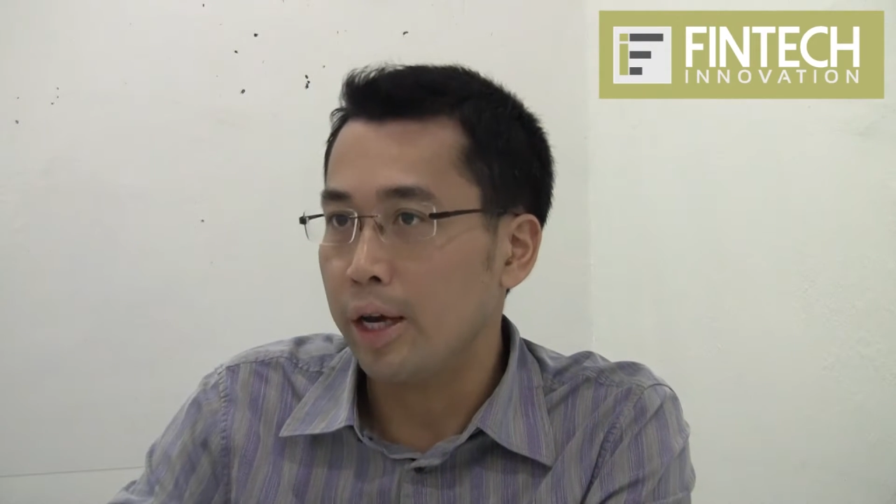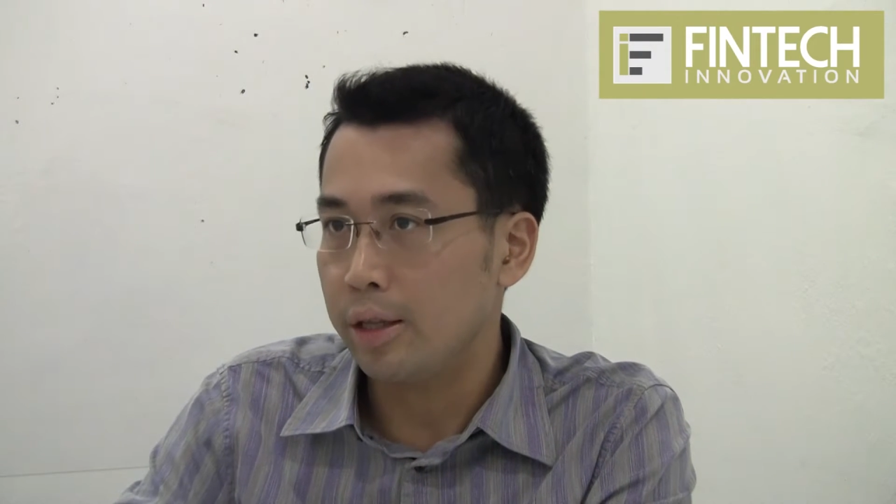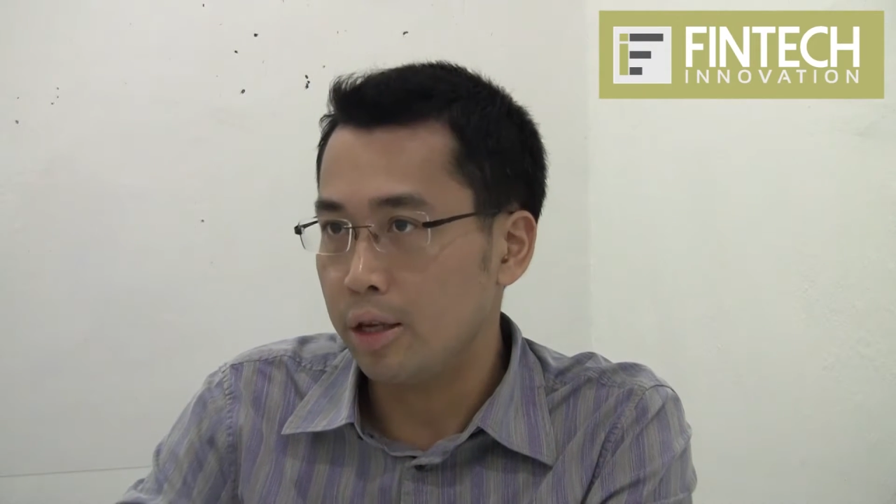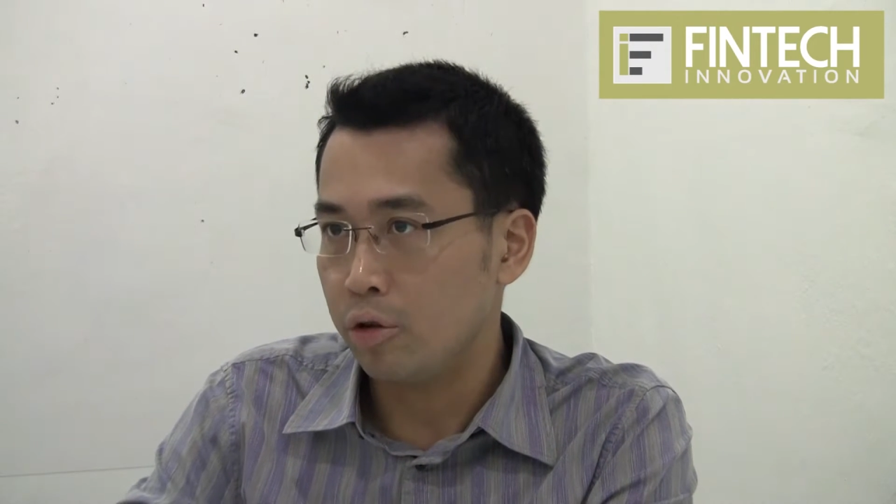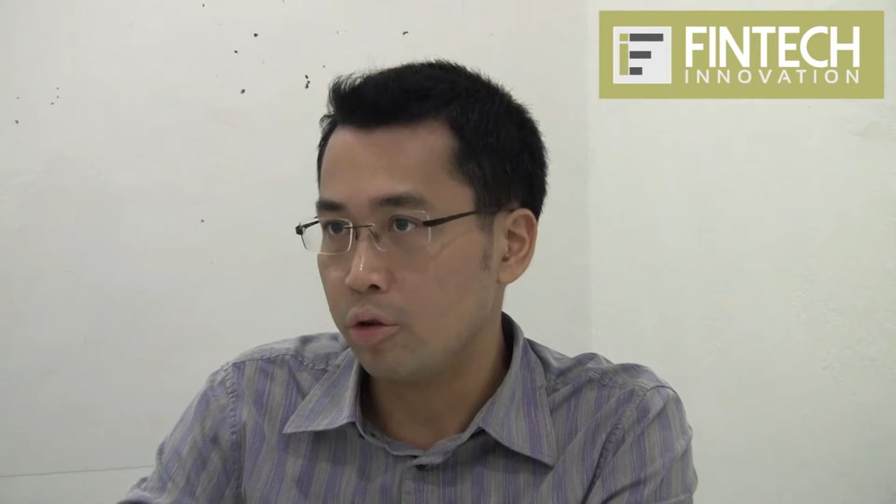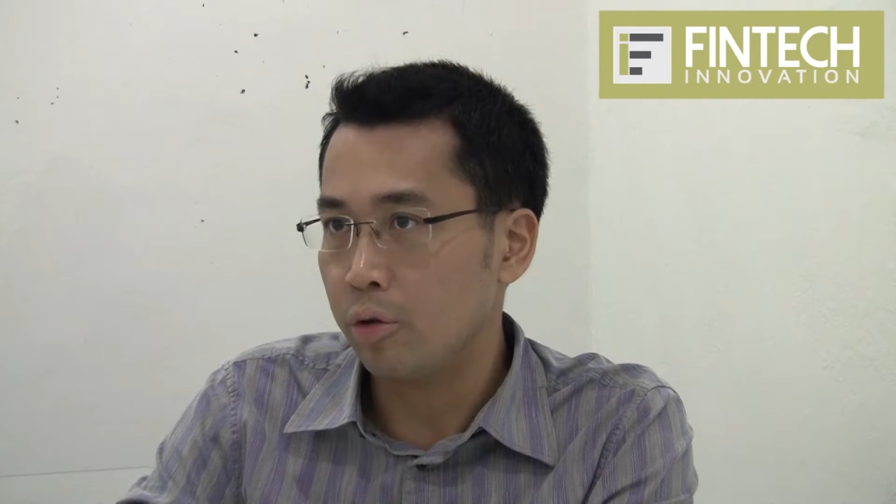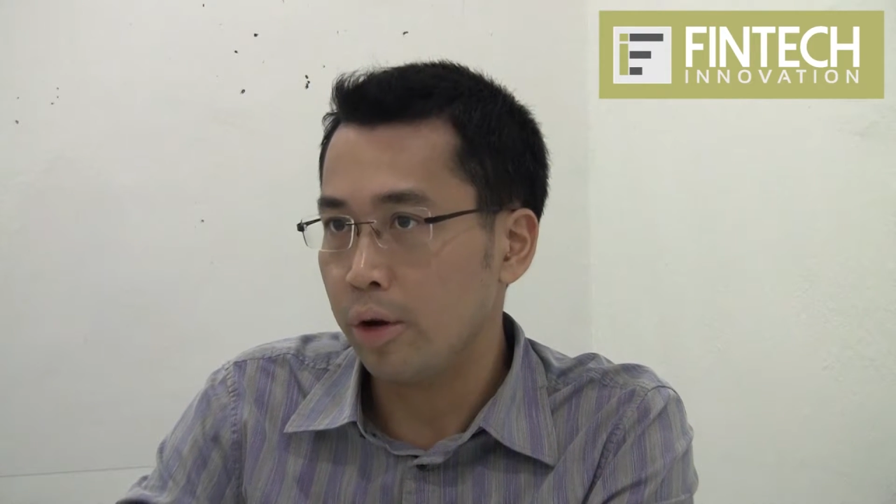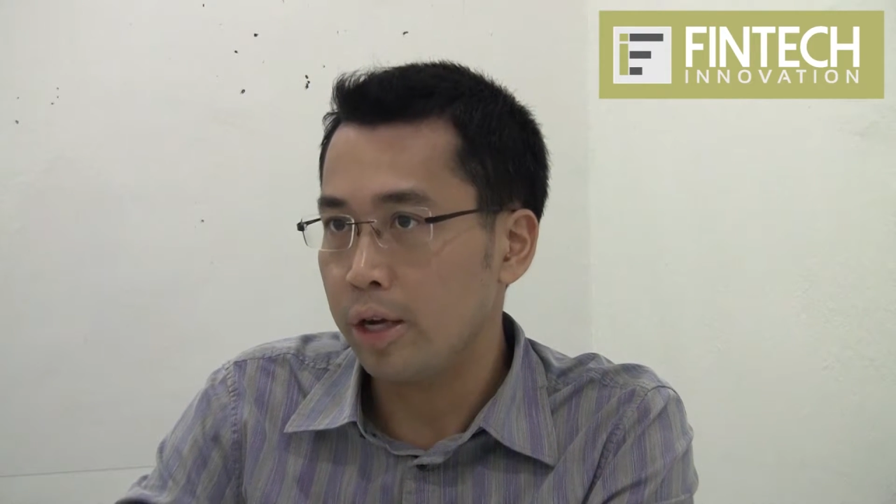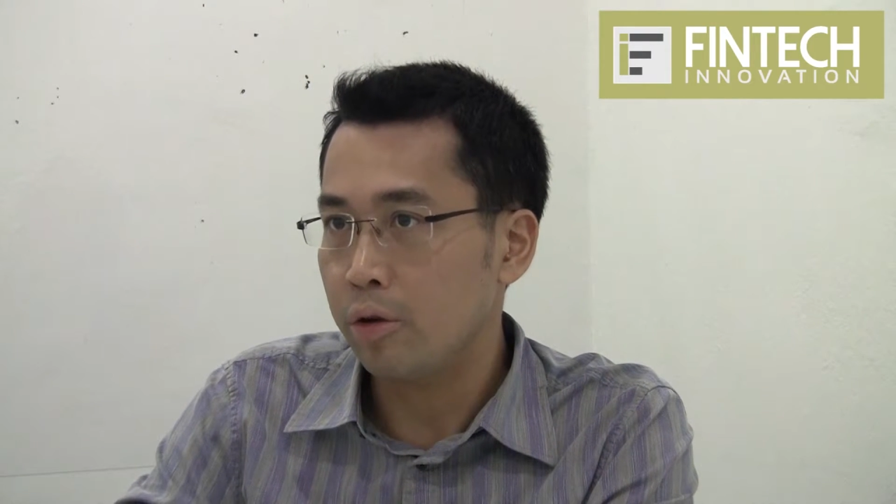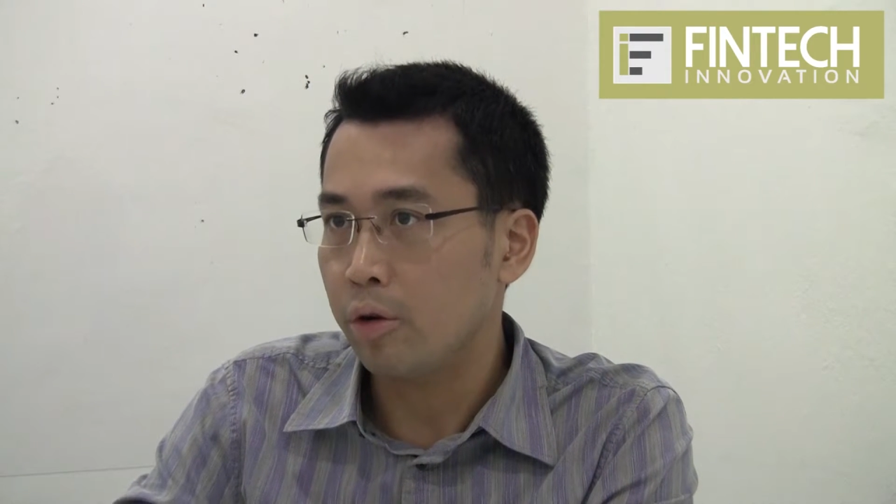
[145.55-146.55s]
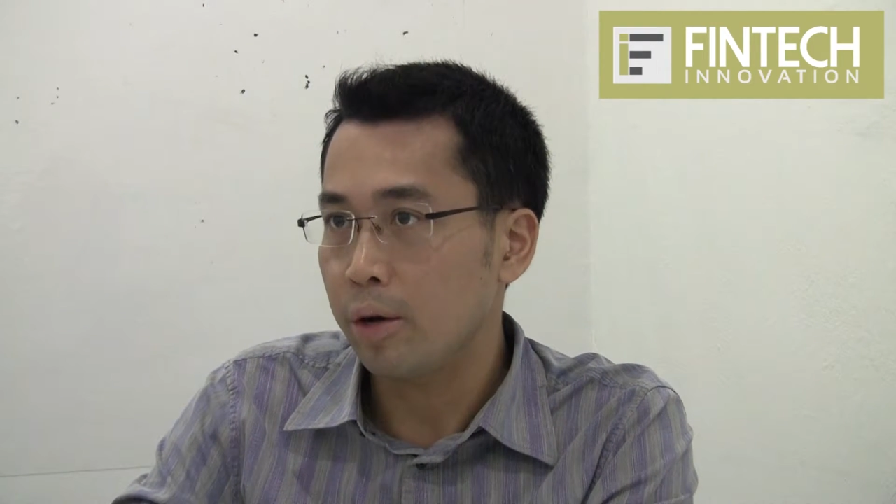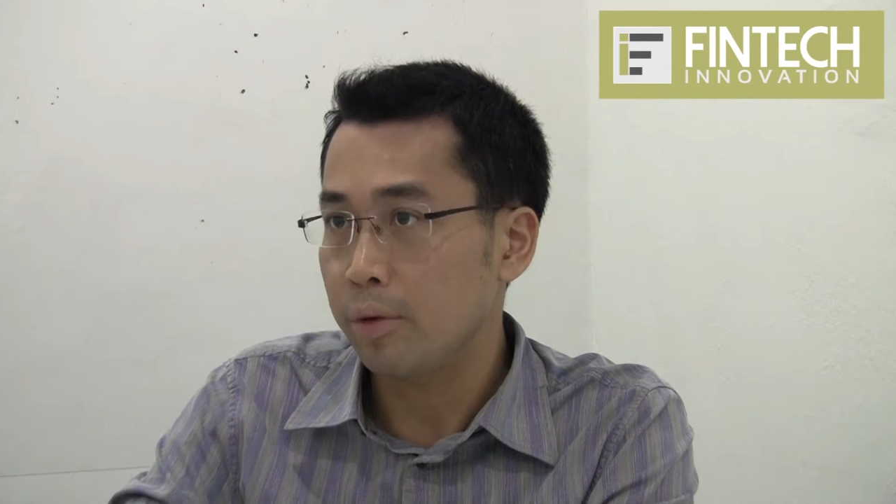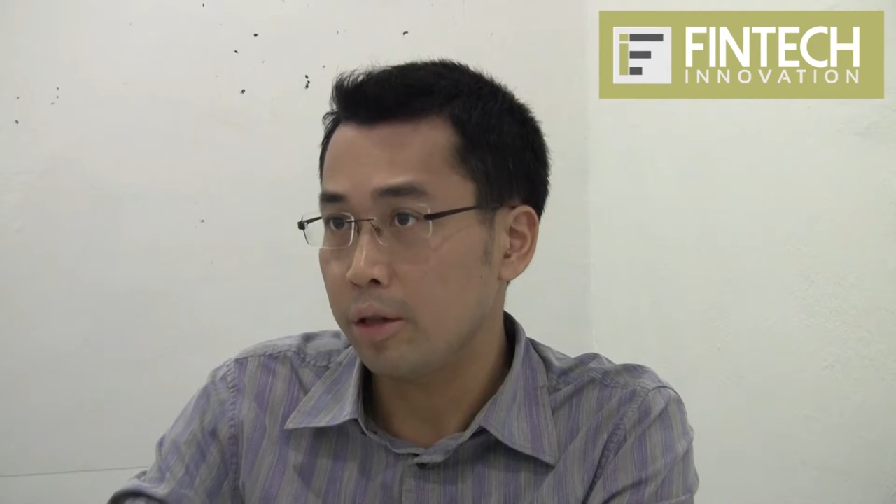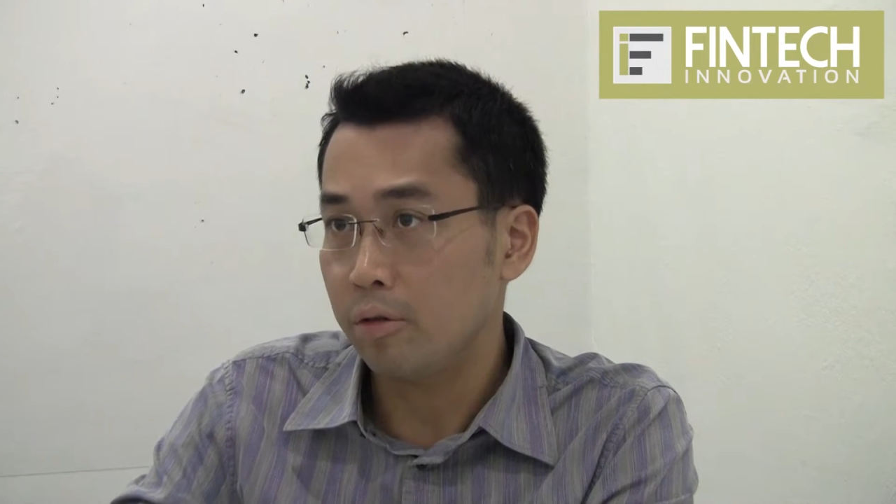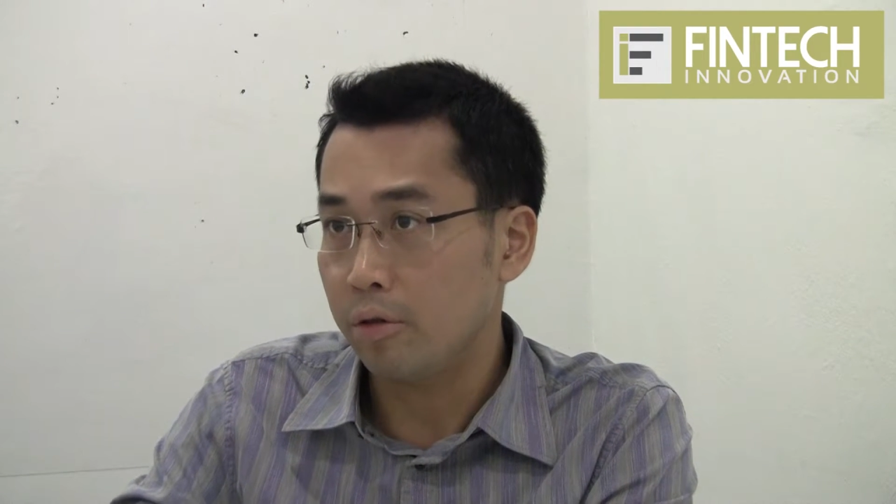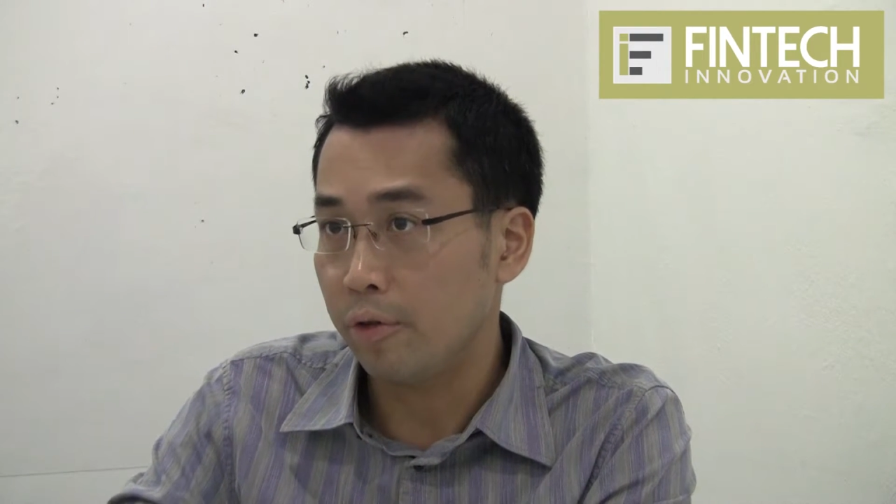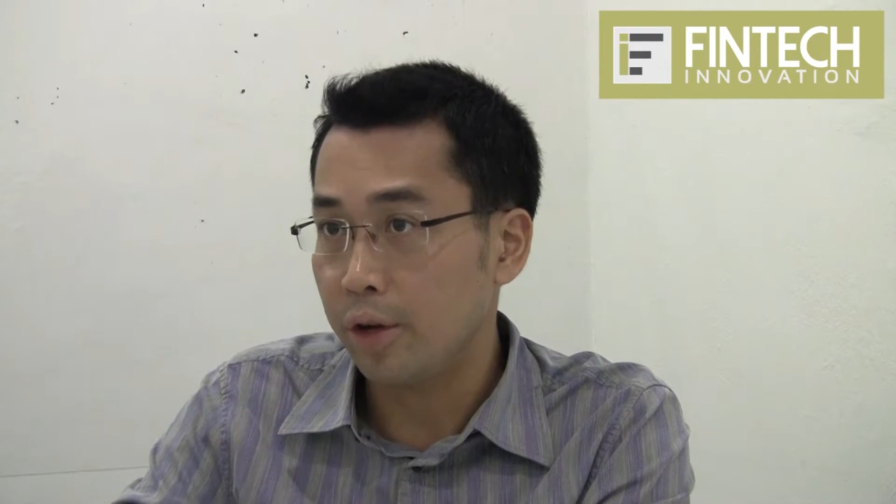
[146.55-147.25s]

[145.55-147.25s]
additional AUM into the